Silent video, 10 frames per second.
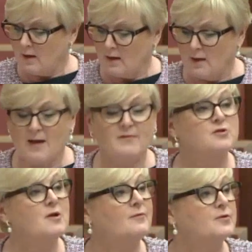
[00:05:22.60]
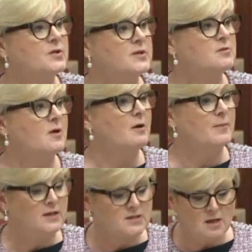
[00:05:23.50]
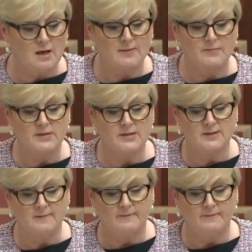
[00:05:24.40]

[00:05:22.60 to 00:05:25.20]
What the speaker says: Having travelled to Israel many times,